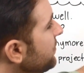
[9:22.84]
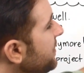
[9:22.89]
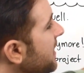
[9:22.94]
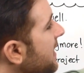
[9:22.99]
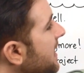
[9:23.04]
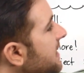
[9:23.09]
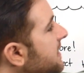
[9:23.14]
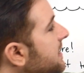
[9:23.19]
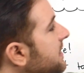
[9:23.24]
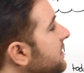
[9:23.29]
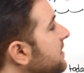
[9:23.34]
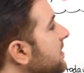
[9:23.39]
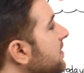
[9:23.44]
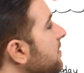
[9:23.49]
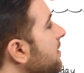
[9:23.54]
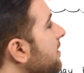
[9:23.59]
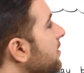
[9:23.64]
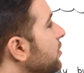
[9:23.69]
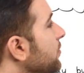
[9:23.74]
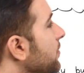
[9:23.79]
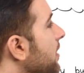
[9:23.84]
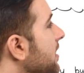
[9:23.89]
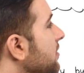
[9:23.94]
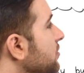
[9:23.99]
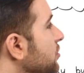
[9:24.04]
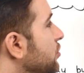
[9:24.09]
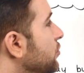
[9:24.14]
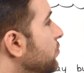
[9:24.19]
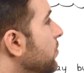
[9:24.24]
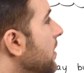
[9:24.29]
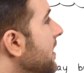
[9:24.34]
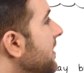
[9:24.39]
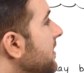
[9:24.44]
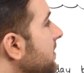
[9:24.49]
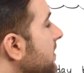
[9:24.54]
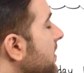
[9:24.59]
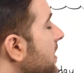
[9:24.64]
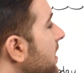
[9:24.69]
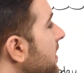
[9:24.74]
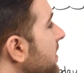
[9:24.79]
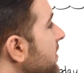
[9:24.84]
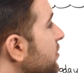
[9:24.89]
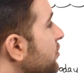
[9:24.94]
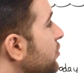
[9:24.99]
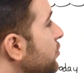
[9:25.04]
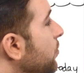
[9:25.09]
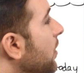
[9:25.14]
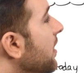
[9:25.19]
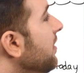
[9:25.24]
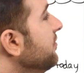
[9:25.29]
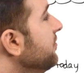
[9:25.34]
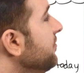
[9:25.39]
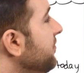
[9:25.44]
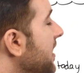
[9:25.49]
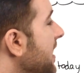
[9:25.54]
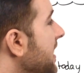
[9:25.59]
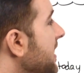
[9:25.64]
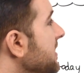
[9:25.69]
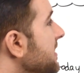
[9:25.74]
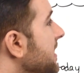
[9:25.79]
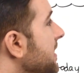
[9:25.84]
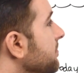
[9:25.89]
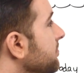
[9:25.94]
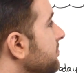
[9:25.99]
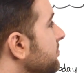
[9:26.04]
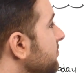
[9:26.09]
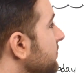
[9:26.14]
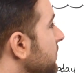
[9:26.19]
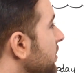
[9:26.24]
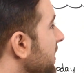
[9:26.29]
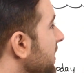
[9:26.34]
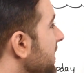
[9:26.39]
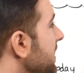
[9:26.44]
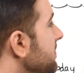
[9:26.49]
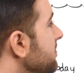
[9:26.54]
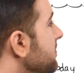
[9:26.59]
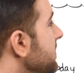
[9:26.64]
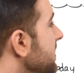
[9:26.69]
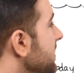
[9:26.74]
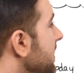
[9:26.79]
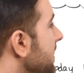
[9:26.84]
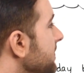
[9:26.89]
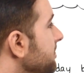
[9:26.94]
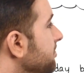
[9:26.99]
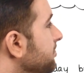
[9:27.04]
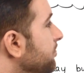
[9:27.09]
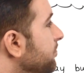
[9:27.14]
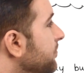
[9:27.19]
that I get there at around 12 a.m. Okay, midnight.